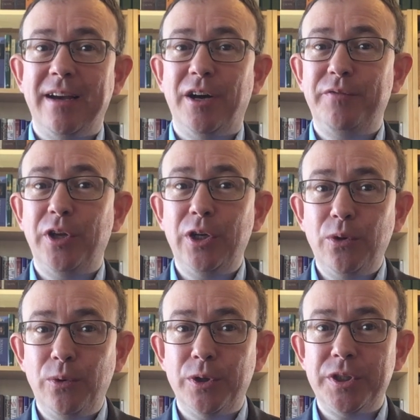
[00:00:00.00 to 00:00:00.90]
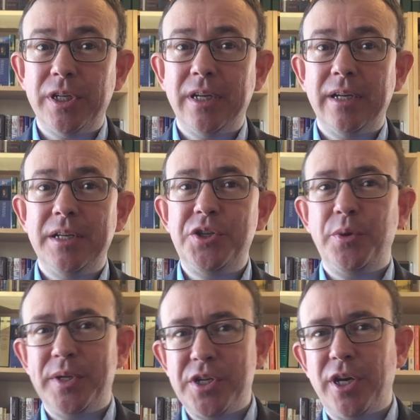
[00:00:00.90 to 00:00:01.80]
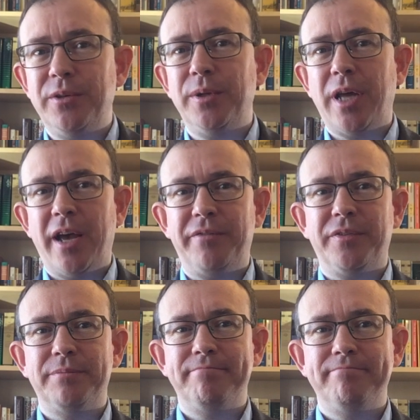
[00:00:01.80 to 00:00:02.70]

of the Lord to eternal life.